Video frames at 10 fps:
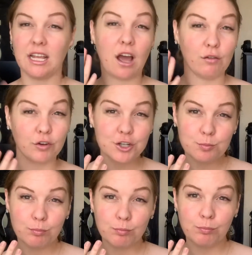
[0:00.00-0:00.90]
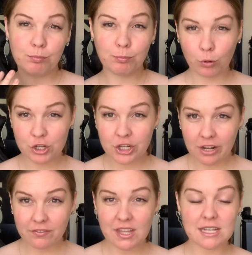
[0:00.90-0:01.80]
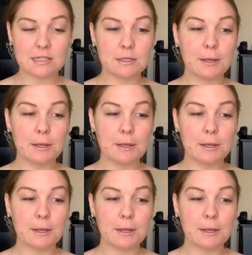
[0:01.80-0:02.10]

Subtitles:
coverage portion of this.